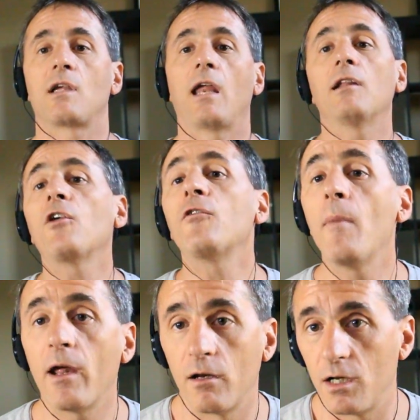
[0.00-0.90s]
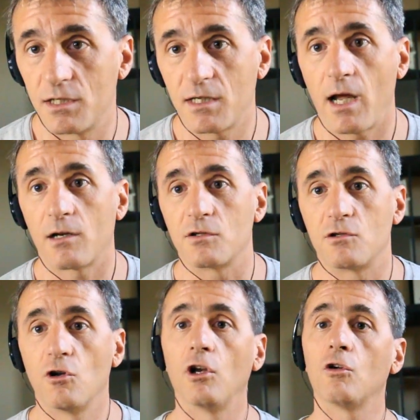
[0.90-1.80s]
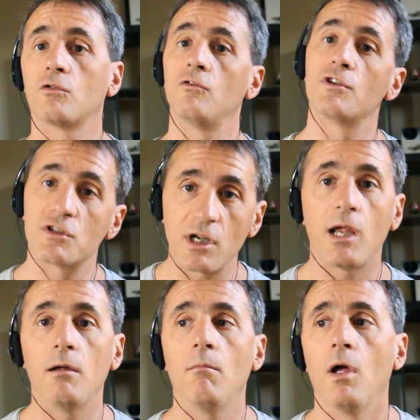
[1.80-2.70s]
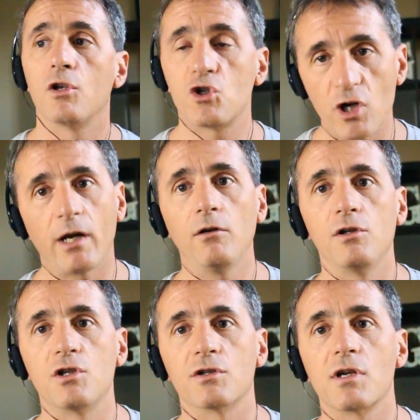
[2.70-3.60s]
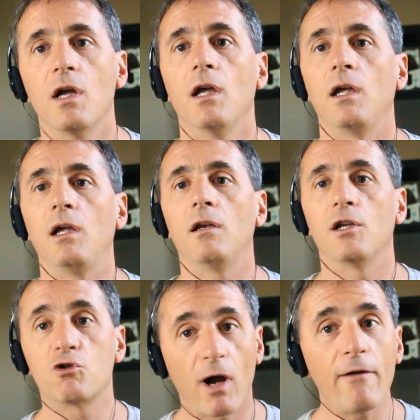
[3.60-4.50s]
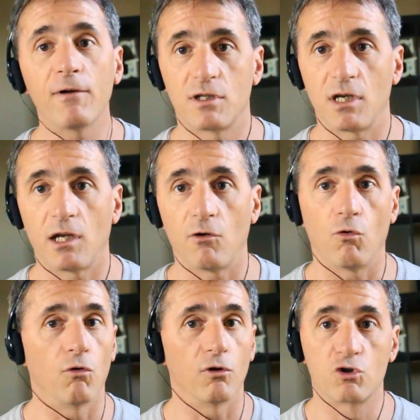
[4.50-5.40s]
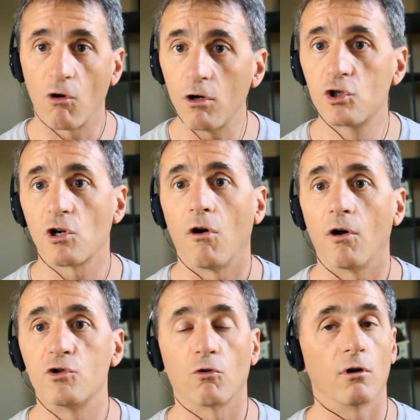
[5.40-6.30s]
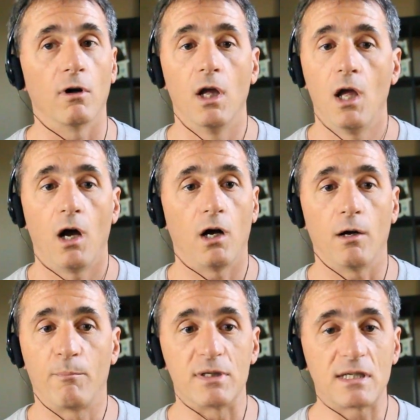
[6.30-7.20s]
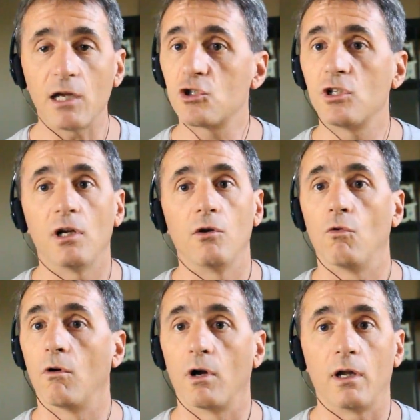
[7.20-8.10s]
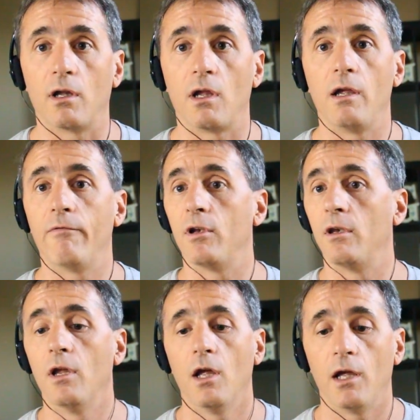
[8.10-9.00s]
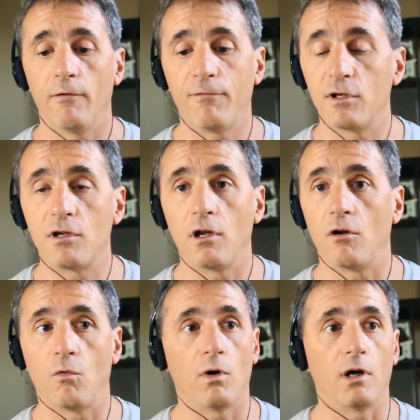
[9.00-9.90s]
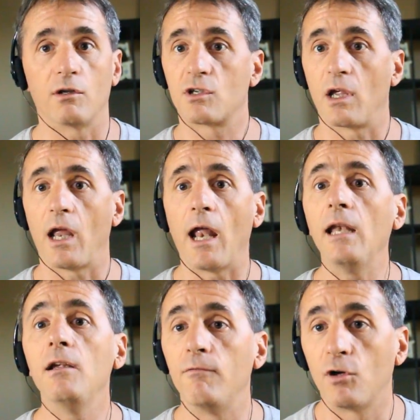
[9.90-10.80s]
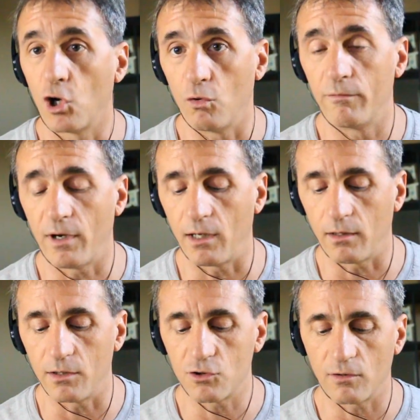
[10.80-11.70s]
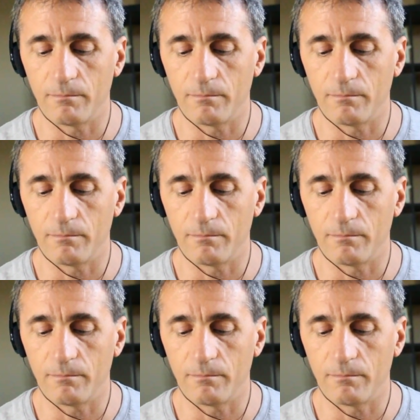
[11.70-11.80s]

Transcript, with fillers: And it doesn't matter that it's taxes. You're going to go through the same challenges in a traffic ticket or a drug charge or possession, or even if it, any code violation.